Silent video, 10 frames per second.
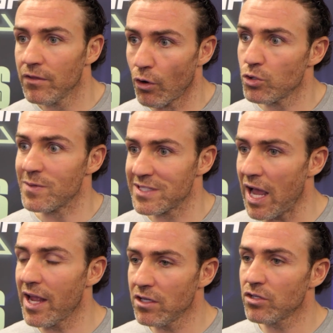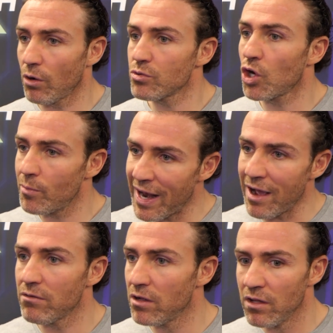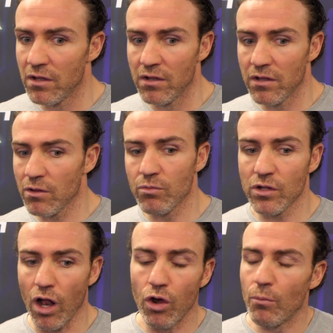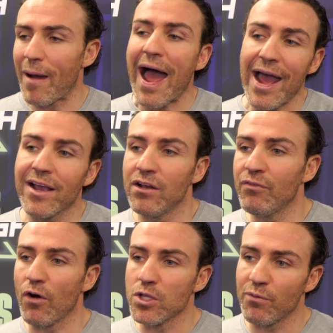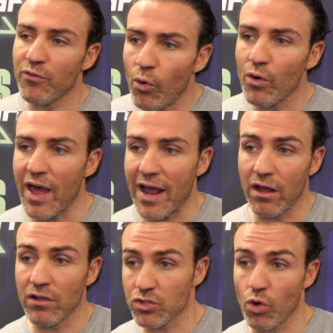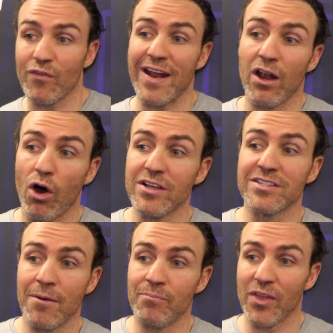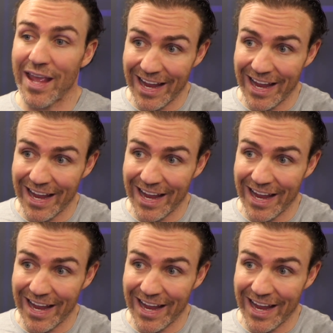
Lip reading: those mistakes. You know, I was coming out. I look back in the fights before that and I sort of analyse them